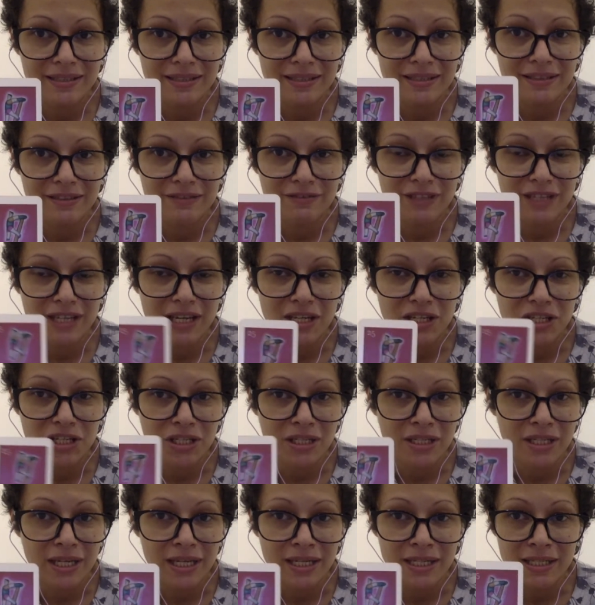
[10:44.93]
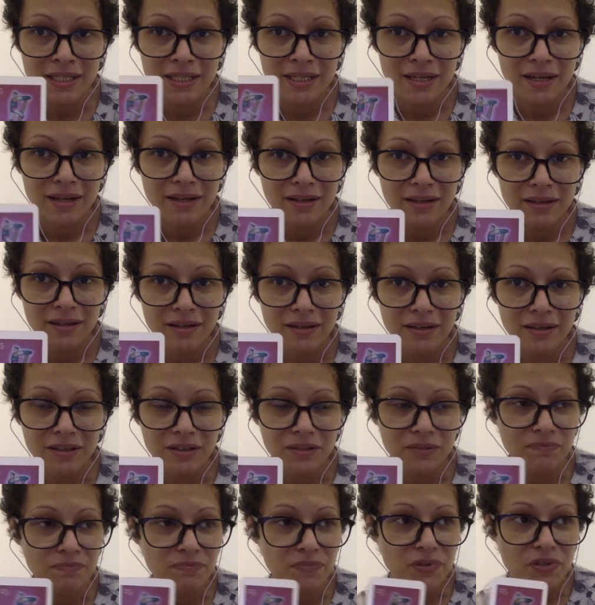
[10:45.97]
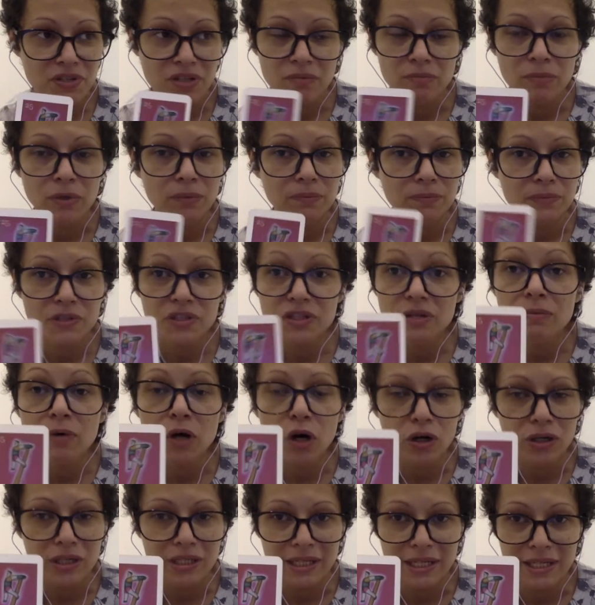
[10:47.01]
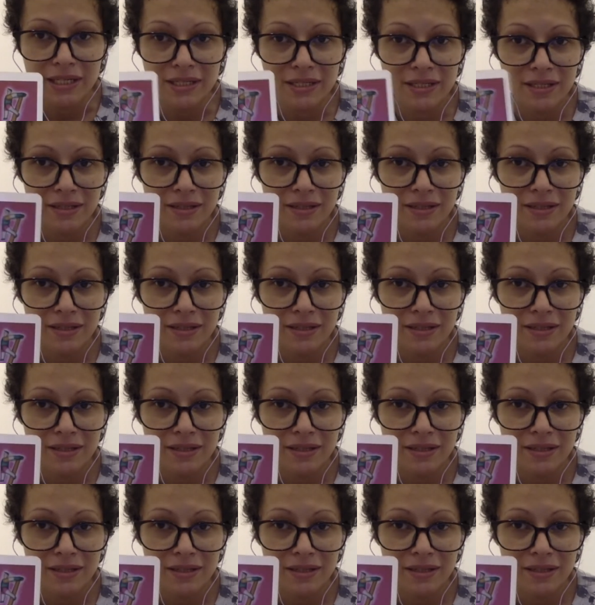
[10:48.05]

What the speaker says: vacation days, summer holidays.